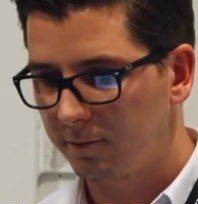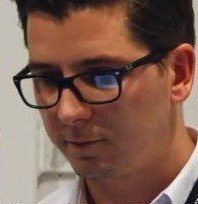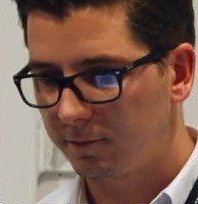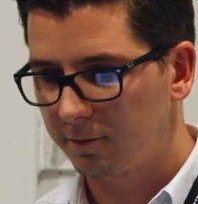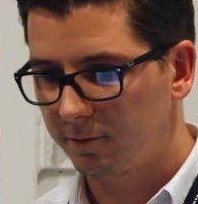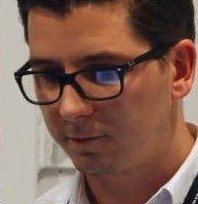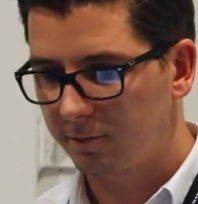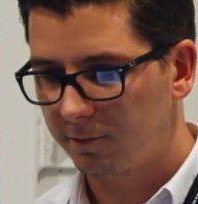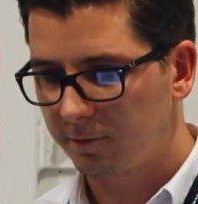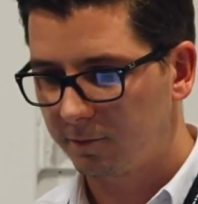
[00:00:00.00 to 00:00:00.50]

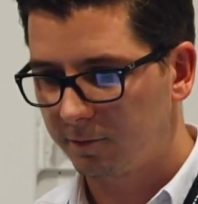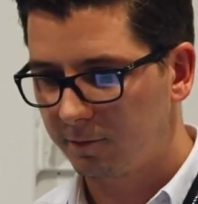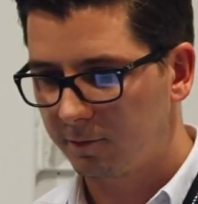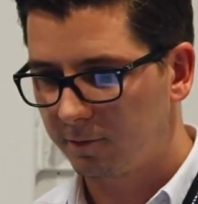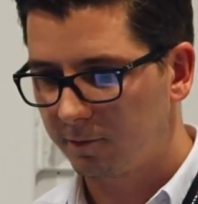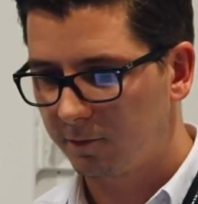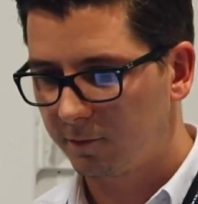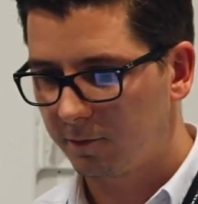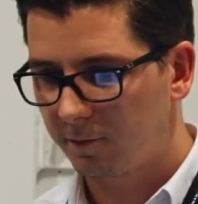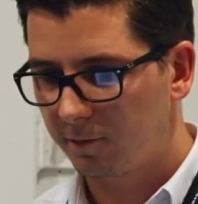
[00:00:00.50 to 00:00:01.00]

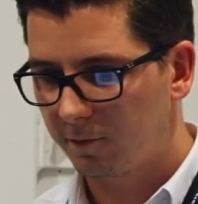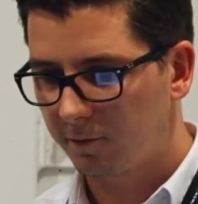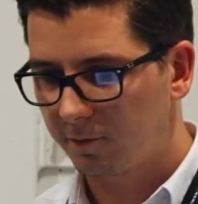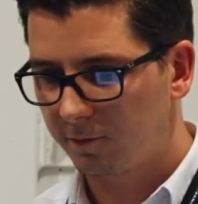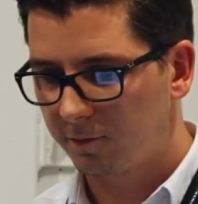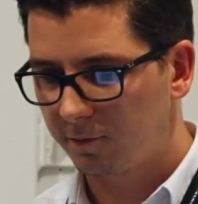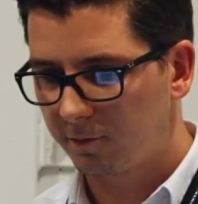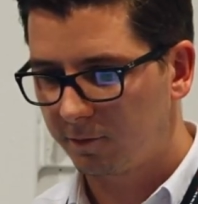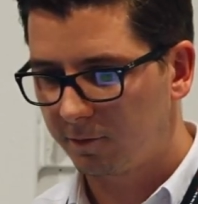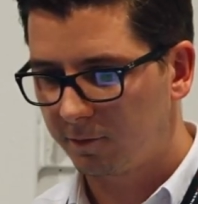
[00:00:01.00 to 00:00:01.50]

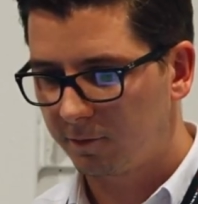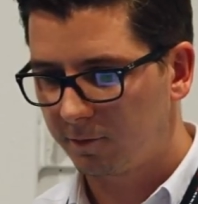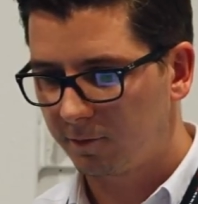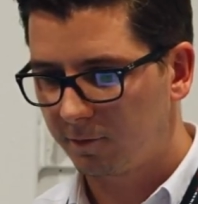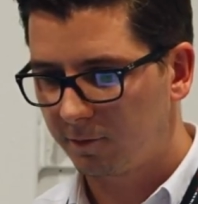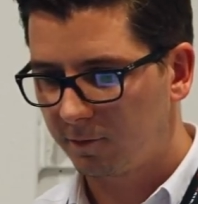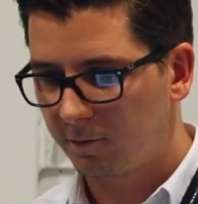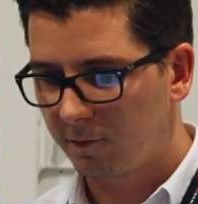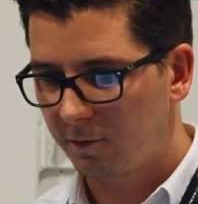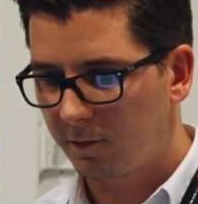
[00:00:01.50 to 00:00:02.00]

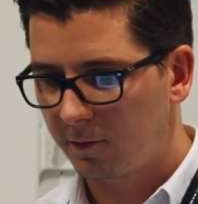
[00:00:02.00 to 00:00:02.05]
Nobody speaks.